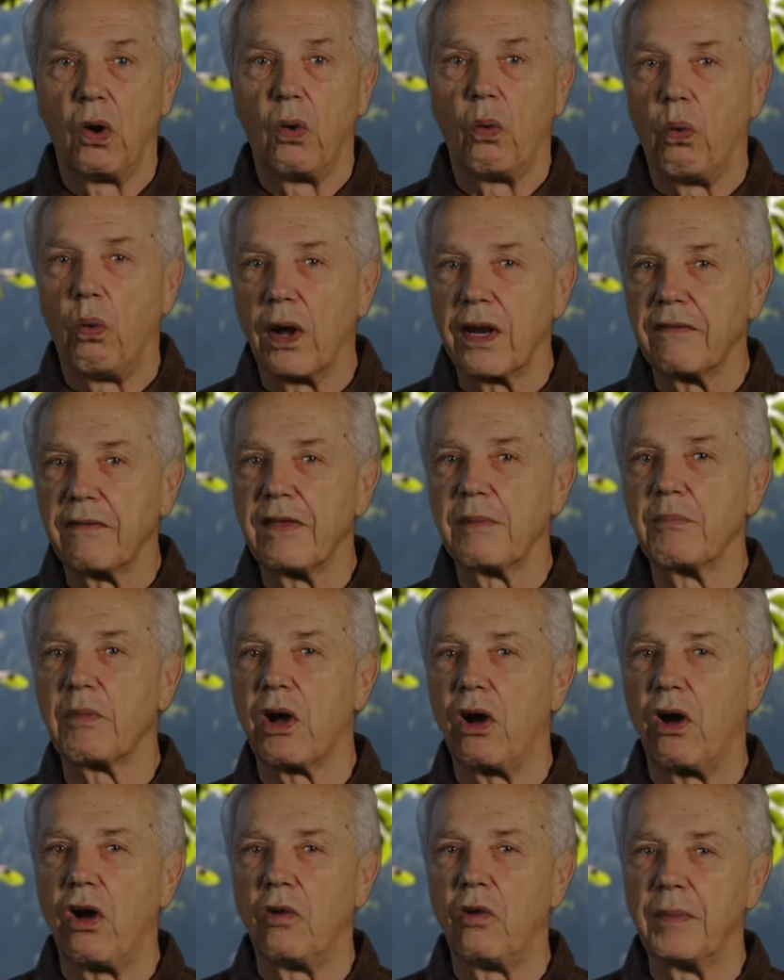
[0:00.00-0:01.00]
One of them
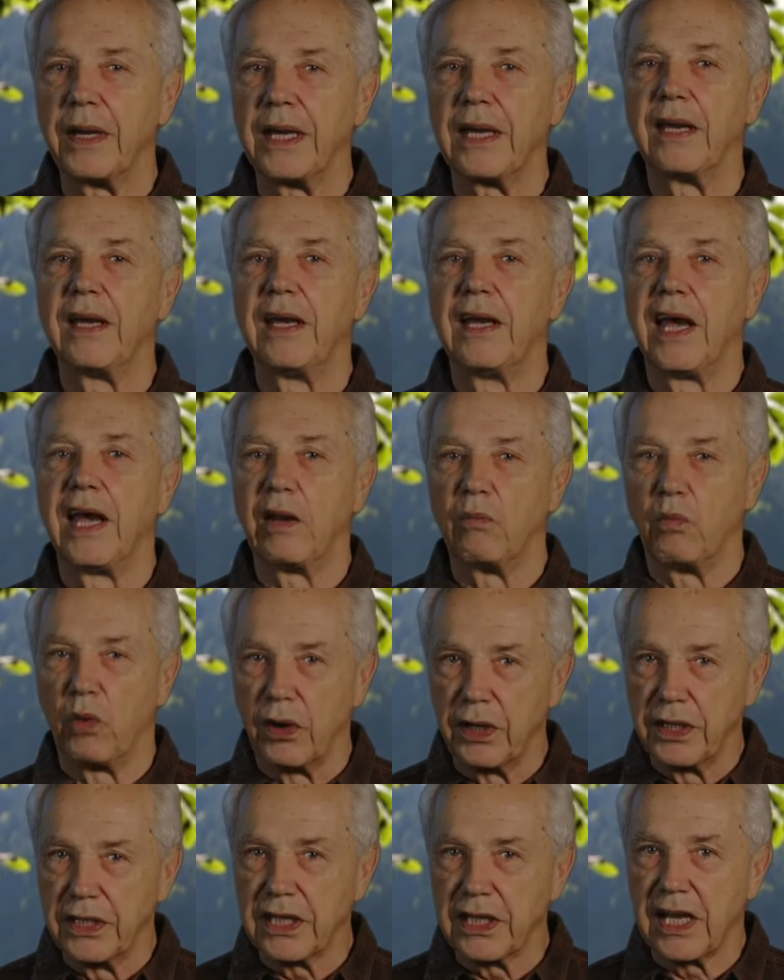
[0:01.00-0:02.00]
called me and
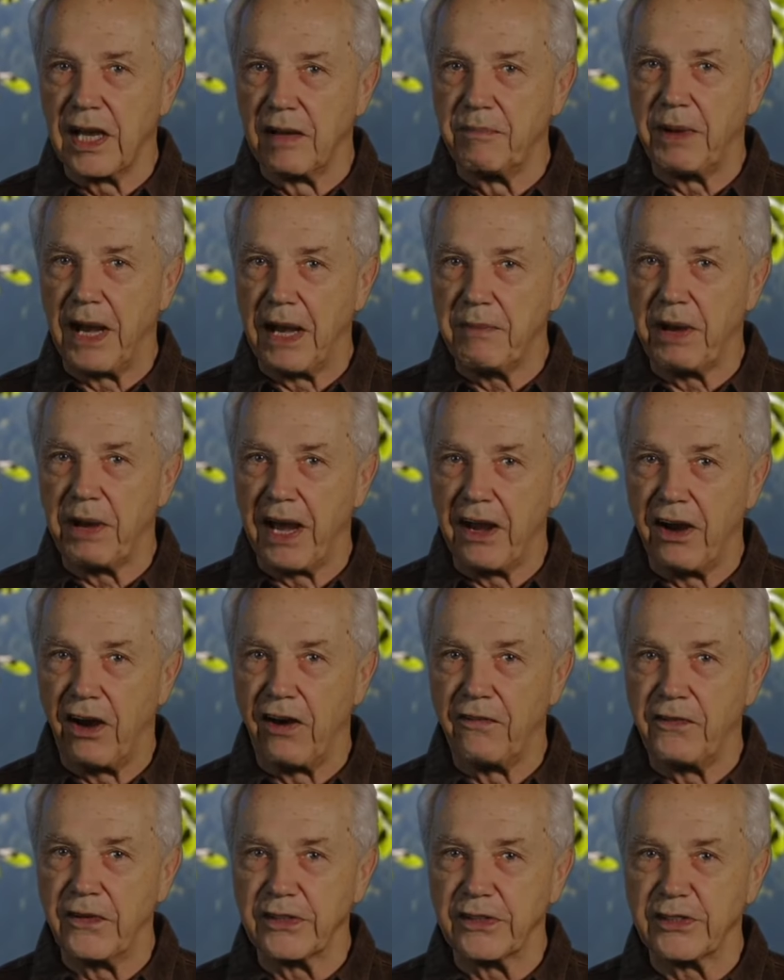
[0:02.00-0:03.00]
wanted to come by my
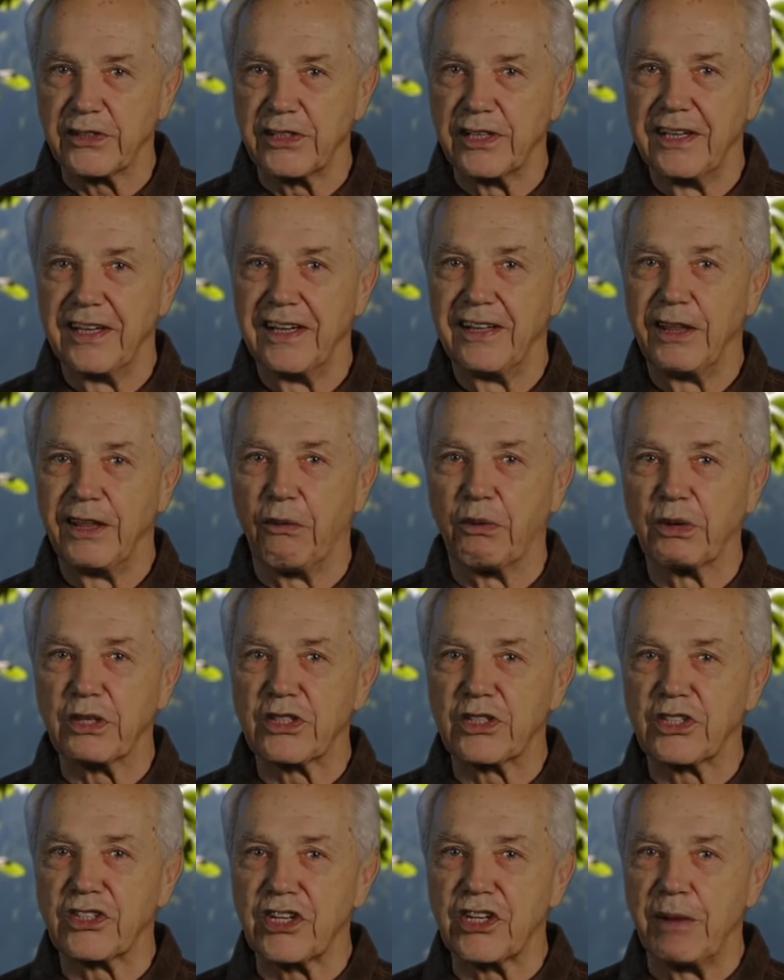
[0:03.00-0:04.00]
office. There was
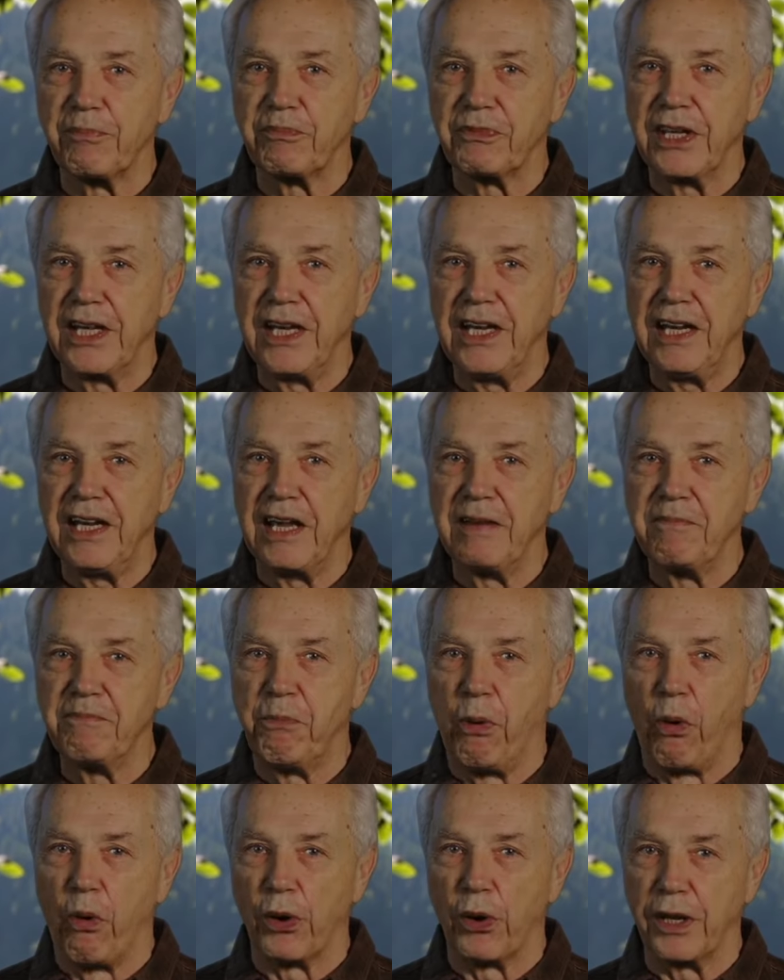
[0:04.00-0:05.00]
something
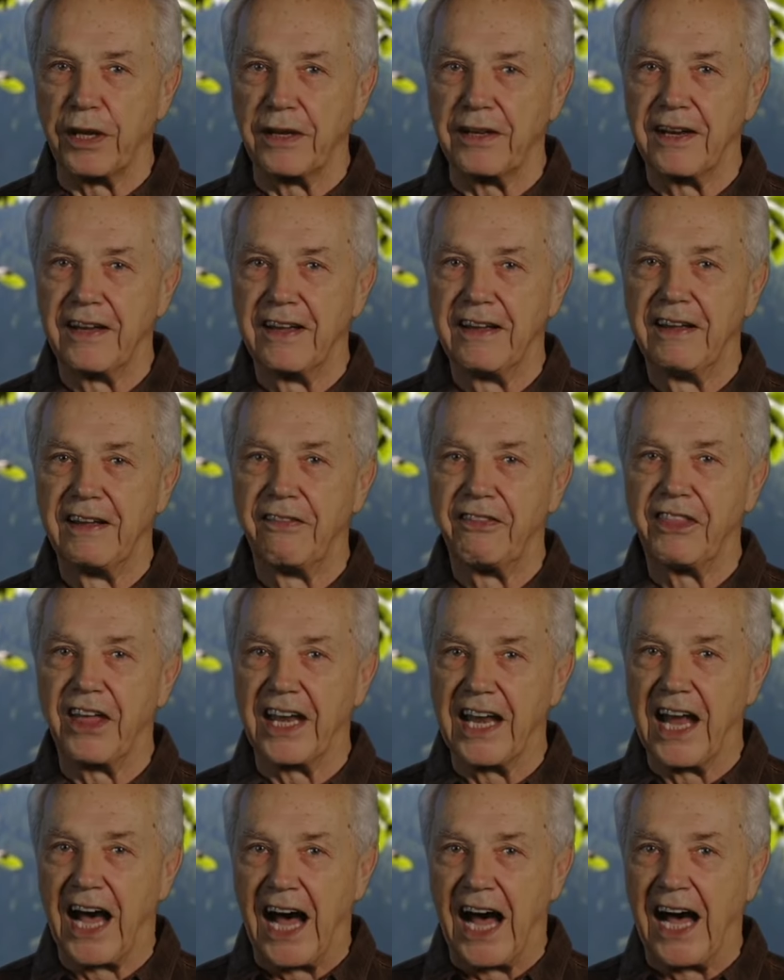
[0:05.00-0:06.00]
important
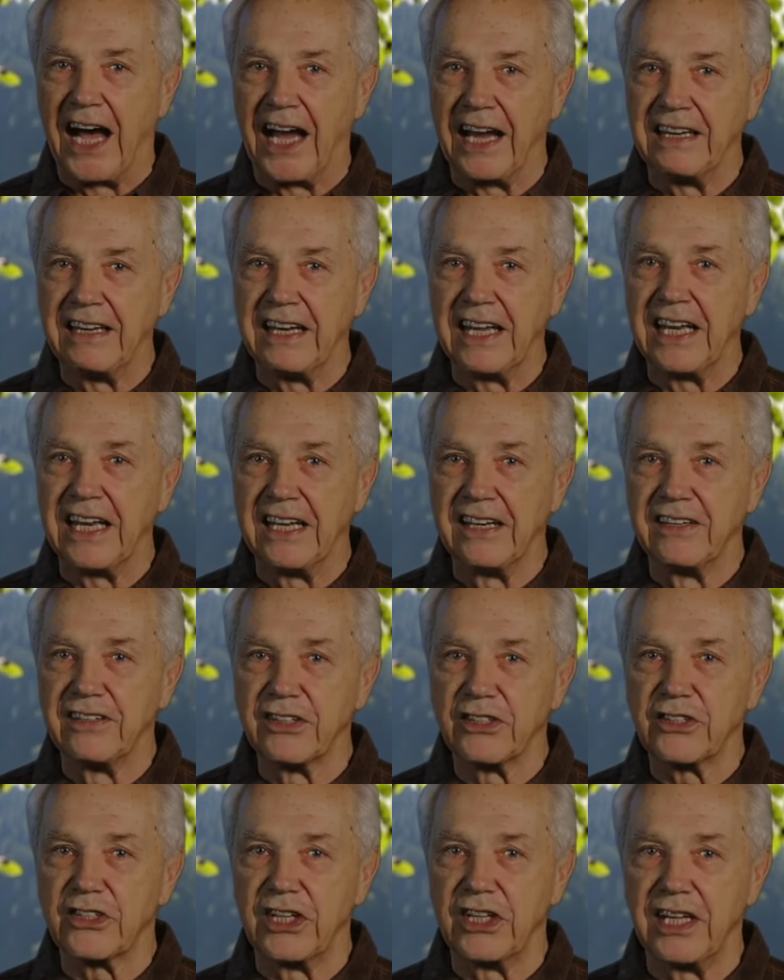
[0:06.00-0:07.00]
that I needed to
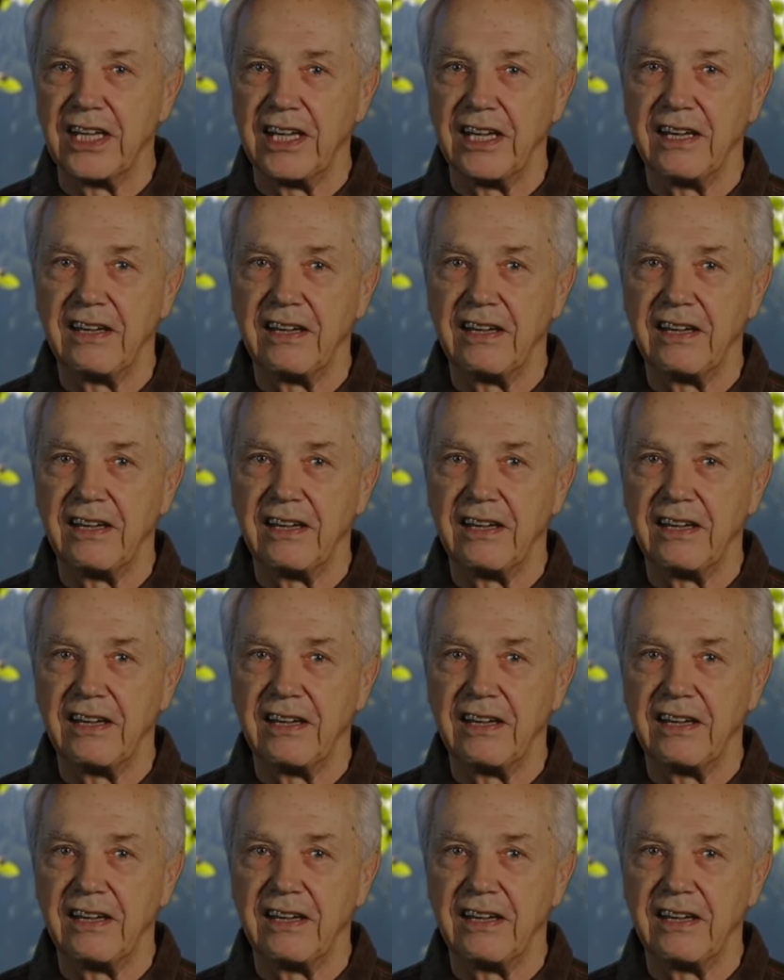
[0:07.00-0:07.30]
see.